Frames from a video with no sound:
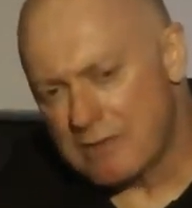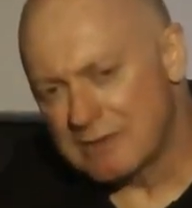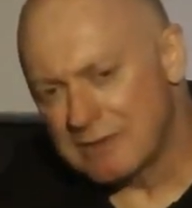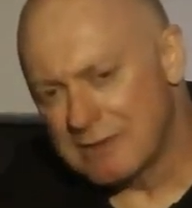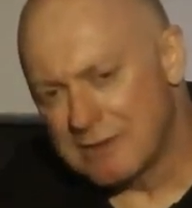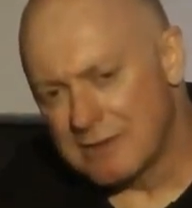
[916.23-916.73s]

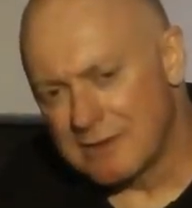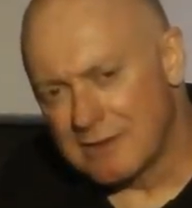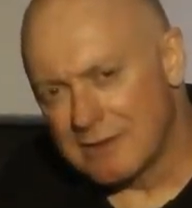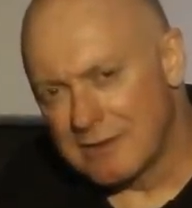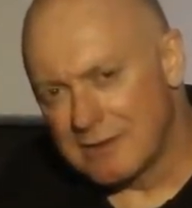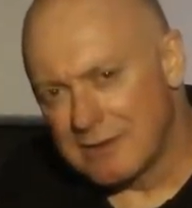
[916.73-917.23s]
Although he
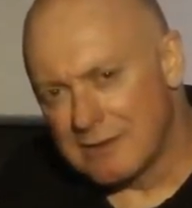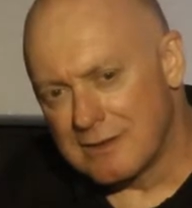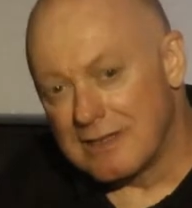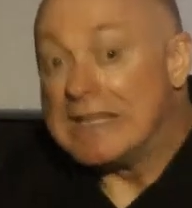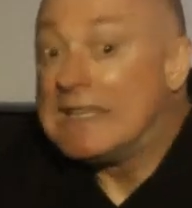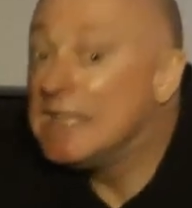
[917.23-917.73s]
doesn't
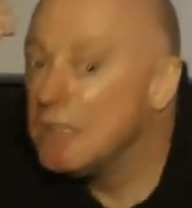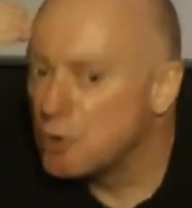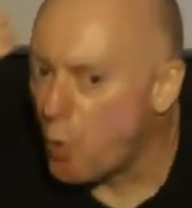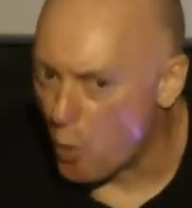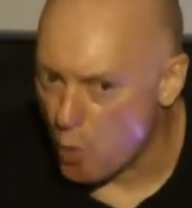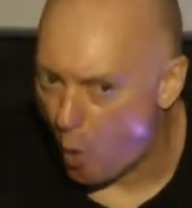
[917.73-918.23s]
know
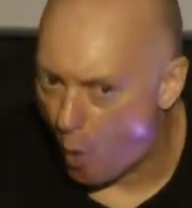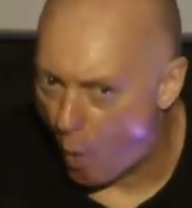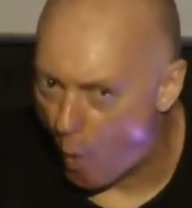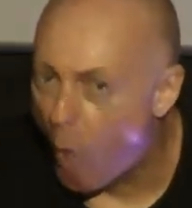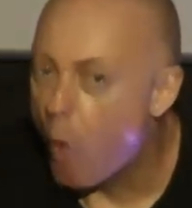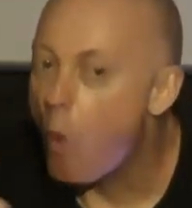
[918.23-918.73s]
what the
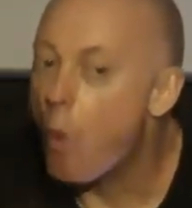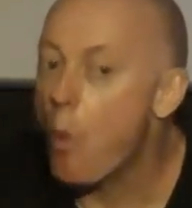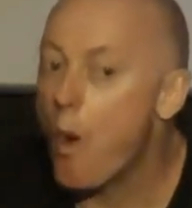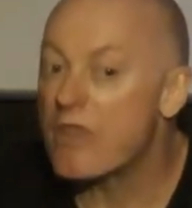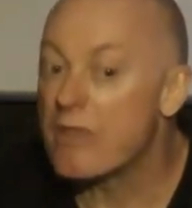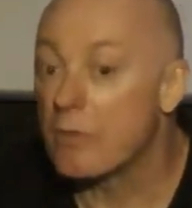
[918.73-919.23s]
brothers did to
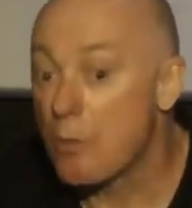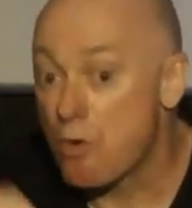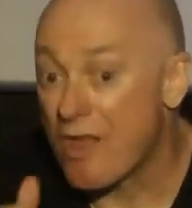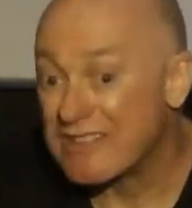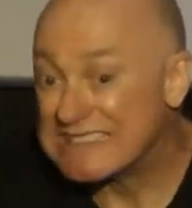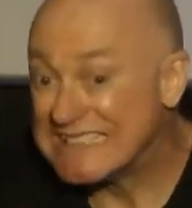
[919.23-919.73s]

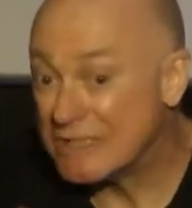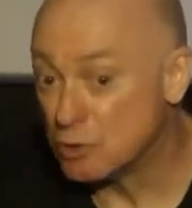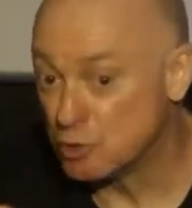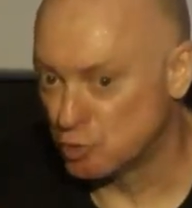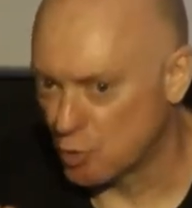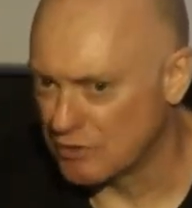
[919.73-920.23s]
Joseph,
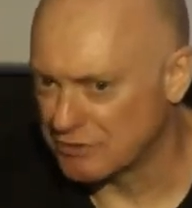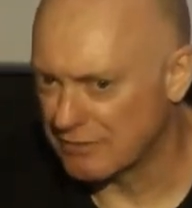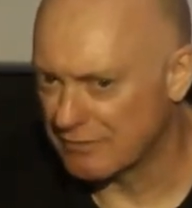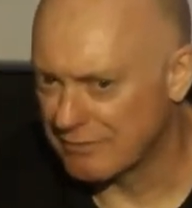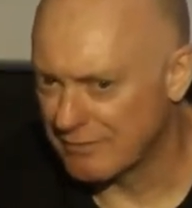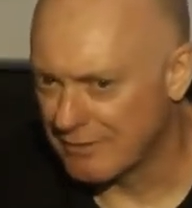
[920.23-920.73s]
he's
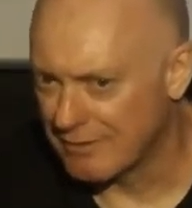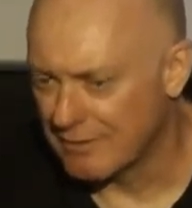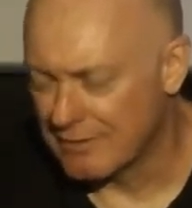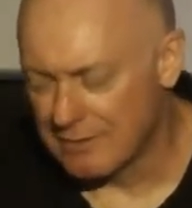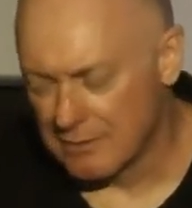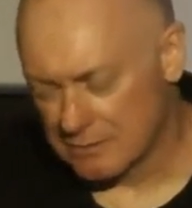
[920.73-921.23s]
suspicious
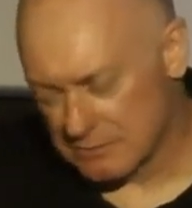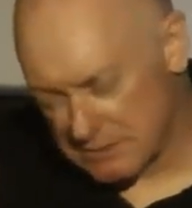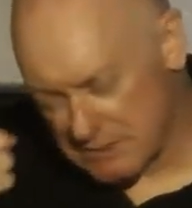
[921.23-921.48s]
of them.